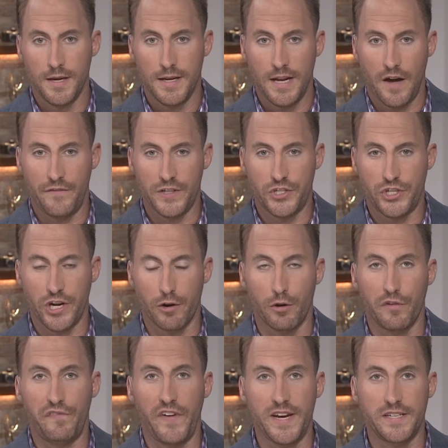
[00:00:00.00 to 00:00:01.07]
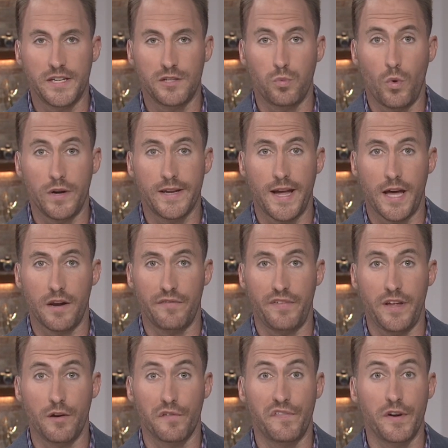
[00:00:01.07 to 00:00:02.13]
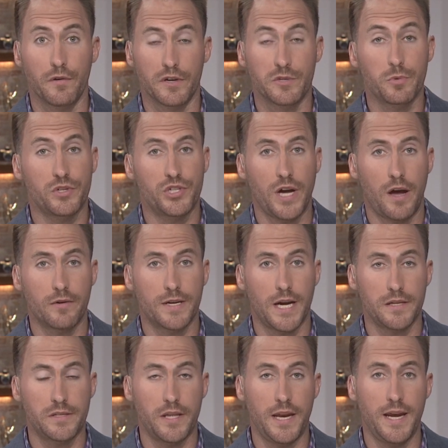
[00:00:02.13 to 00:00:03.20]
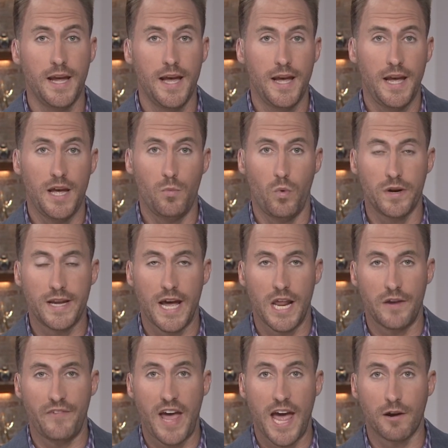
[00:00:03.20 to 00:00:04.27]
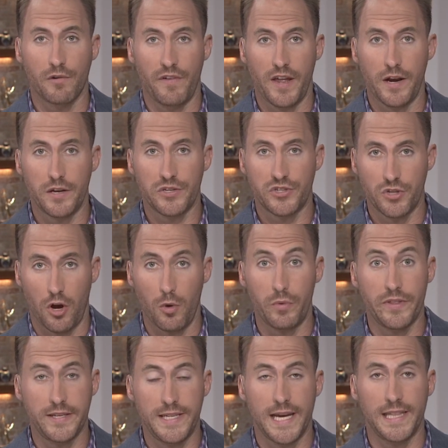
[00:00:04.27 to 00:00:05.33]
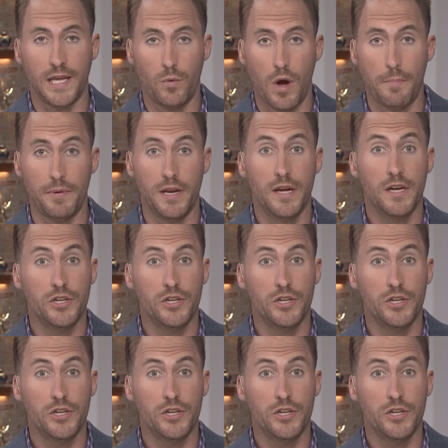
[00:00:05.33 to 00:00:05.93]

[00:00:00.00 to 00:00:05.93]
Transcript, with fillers: Now, Fitzgerald faces one count of interference with child custody and one count of aggravated assault with a deadly weapon.